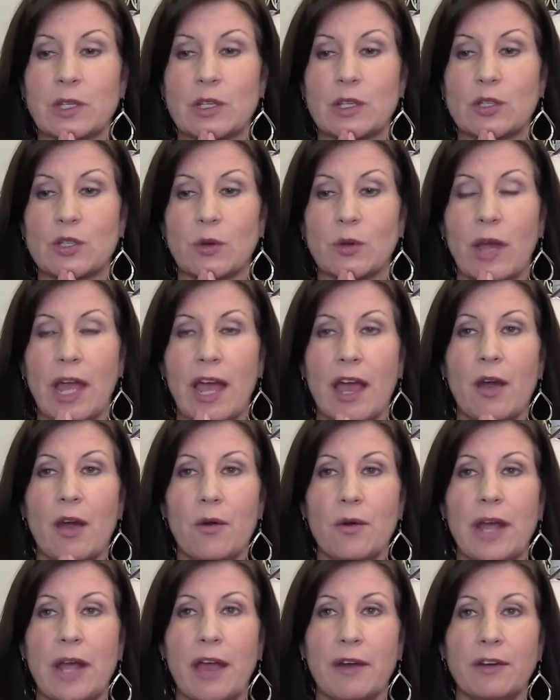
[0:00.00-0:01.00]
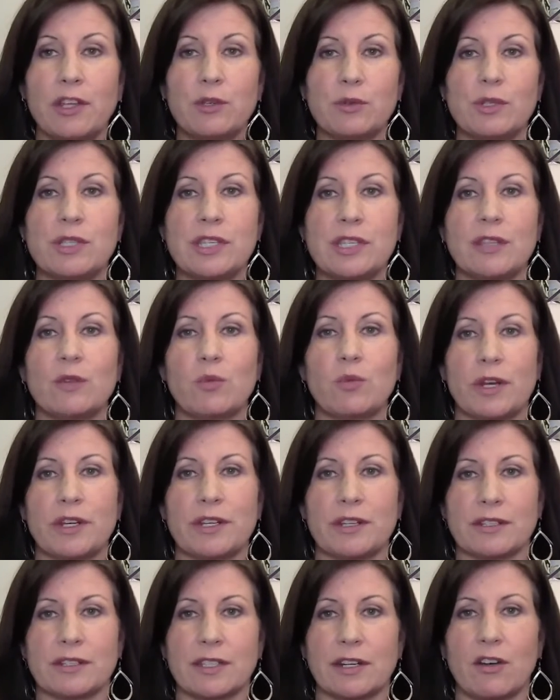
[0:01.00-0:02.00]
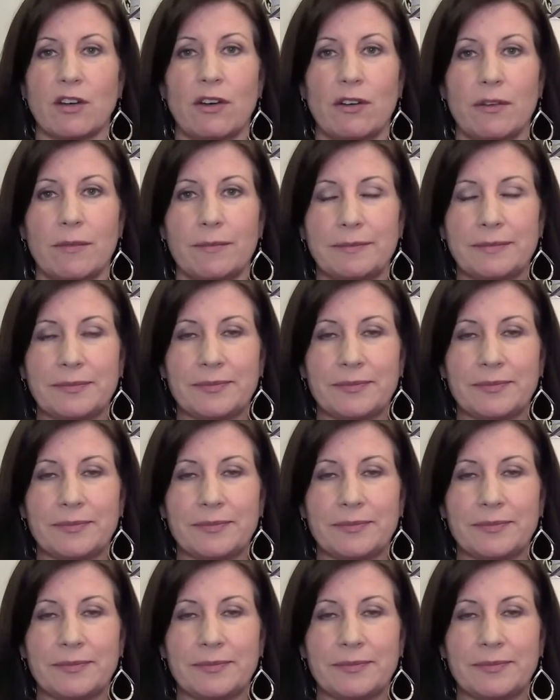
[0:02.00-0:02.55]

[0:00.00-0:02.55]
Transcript: So how do you see the oneness in all?